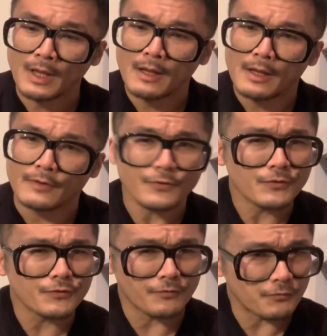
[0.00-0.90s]
This
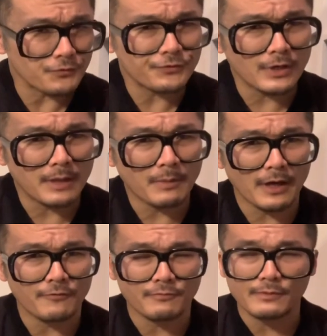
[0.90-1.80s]
is the first time I
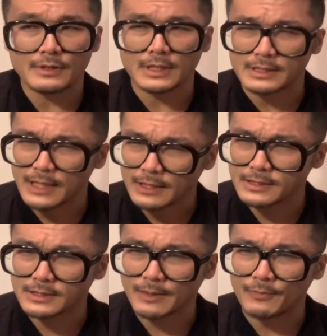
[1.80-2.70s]
have
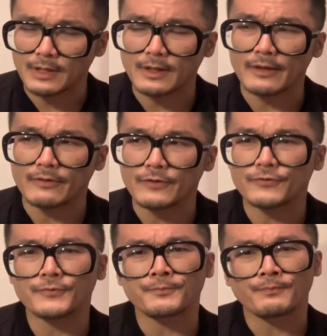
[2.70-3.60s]
conducted something like
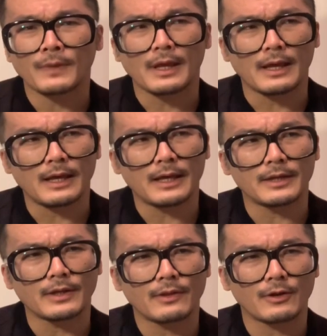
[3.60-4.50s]
this,
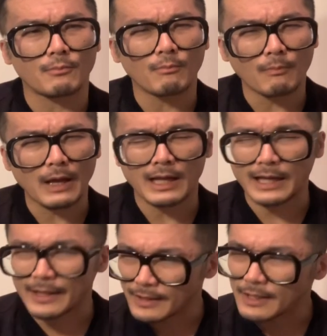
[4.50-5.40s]
and there,
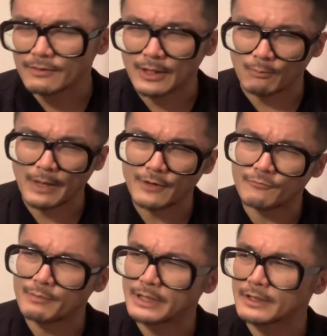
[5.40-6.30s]
I think there might
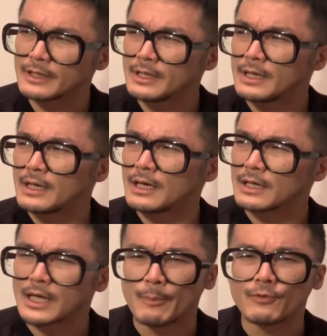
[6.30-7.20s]
have been a
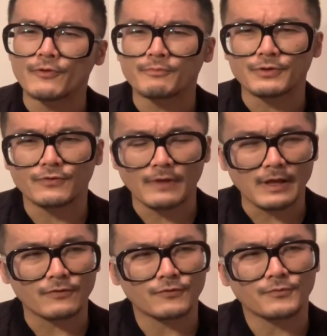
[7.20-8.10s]
couple of
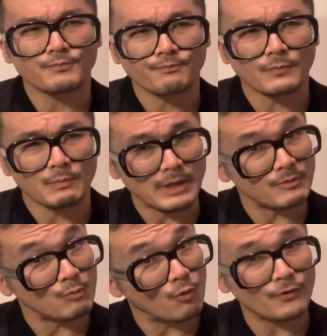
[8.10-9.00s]
mistakes,
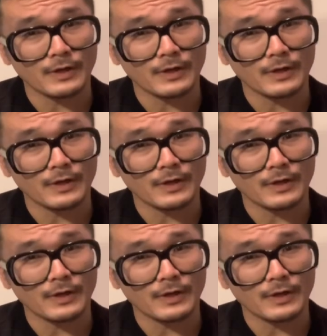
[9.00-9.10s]
maybe more than a